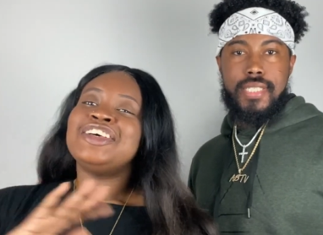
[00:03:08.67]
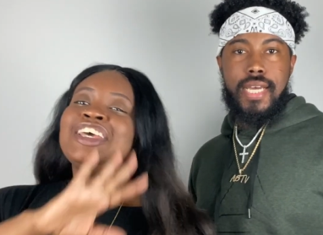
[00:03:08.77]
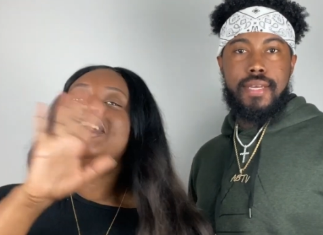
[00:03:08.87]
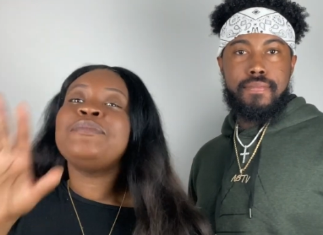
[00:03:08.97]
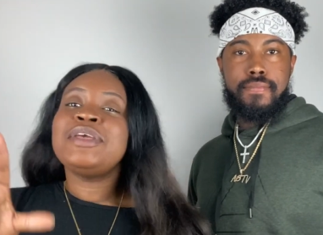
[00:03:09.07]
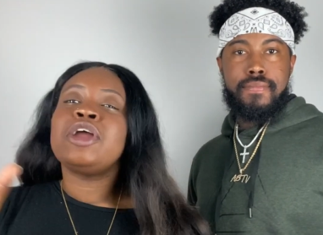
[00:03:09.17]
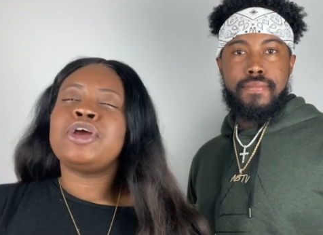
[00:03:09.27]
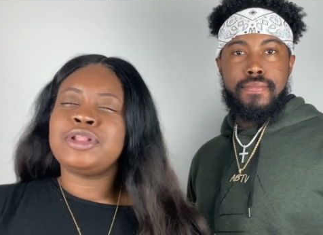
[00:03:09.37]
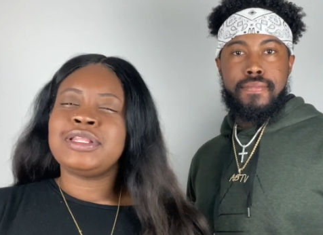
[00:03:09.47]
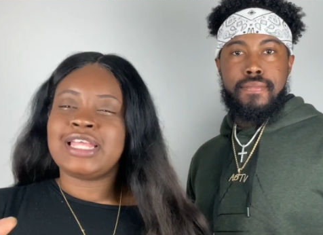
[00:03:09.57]
Speaker 1: time. It'll
Speaker 2: be
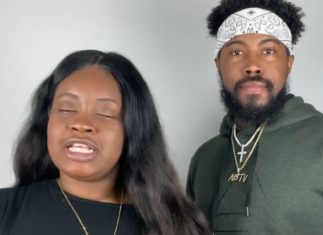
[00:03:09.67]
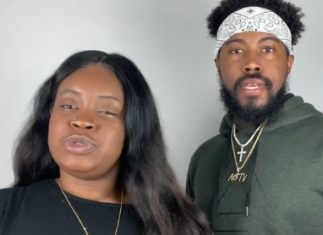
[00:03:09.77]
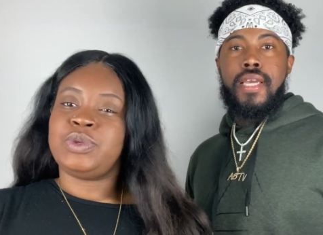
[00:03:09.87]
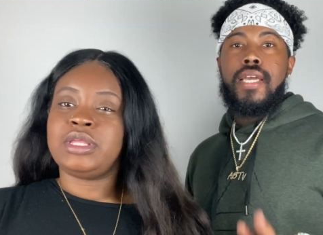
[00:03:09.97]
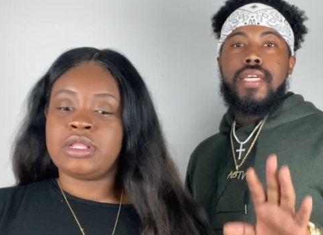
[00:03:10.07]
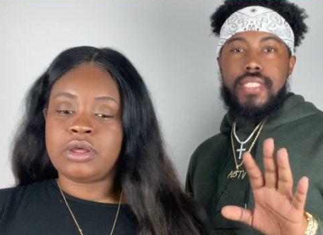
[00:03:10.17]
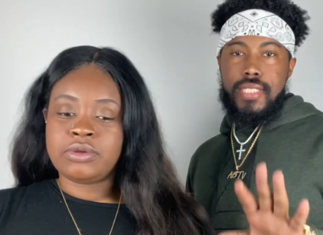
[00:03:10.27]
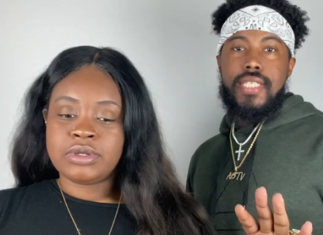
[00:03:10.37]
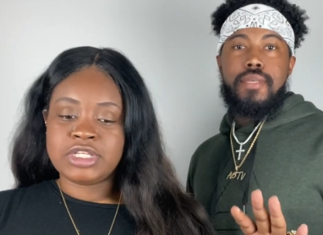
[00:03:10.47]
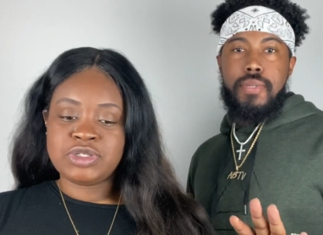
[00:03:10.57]
early next week
Speaker 1: though,
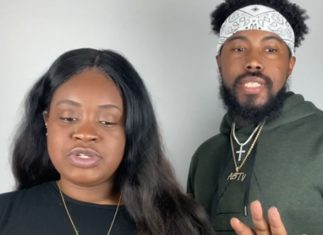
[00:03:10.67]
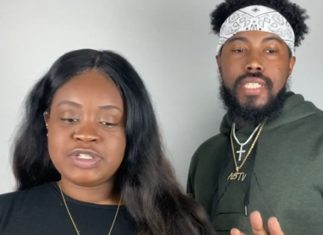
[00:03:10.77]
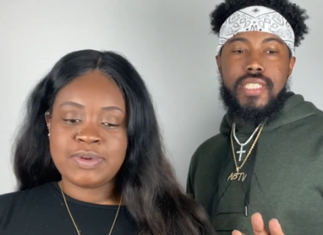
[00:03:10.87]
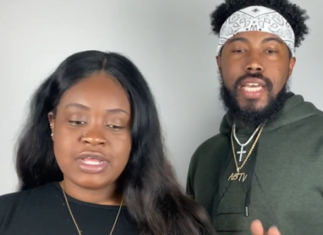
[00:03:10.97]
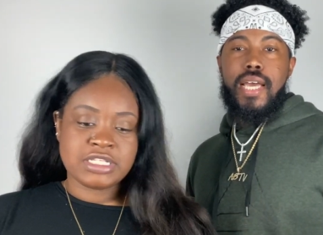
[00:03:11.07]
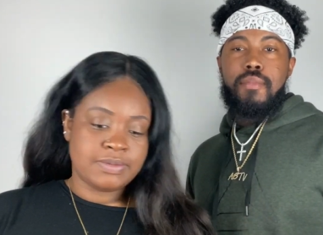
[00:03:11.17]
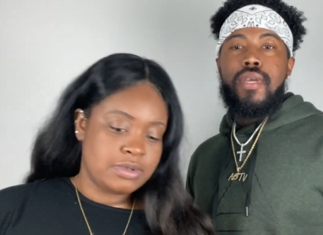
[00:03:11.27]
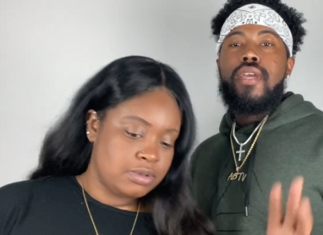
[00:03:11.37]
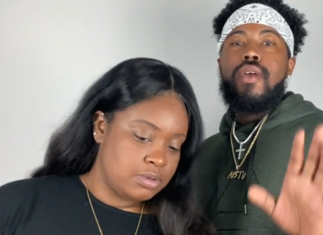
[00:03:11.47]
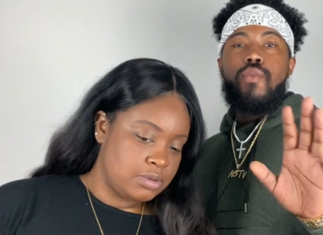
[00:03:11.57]
CPT as soon as
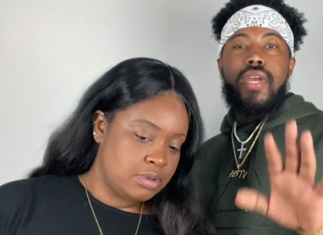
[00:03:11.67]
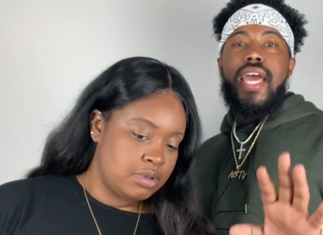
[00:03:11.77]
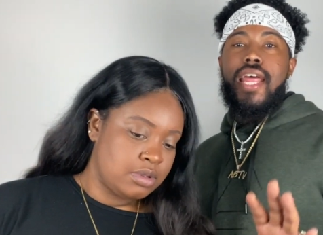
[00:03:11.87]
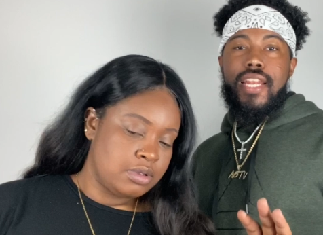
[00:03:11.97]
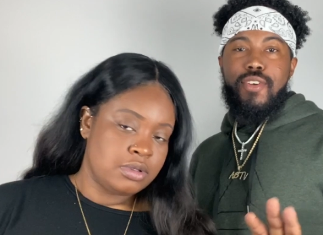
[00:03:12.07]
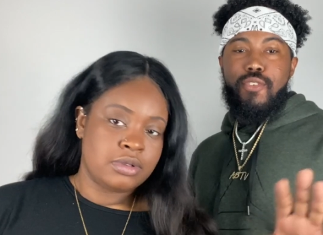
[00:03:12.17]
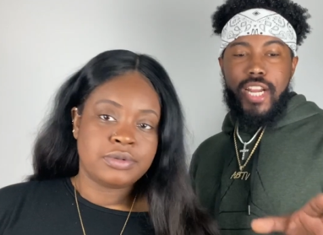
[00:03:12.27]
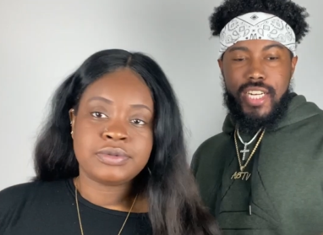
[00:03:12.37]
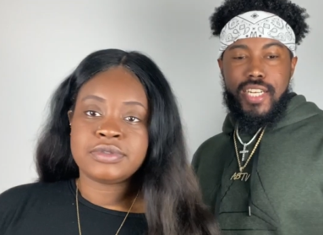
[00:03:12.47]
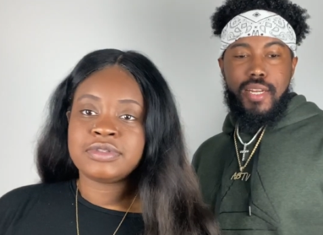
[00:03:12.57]
possible. We got our
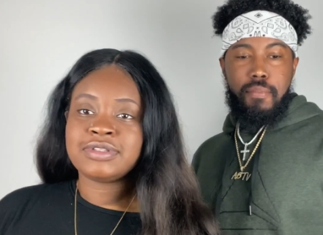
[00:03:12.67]
director in the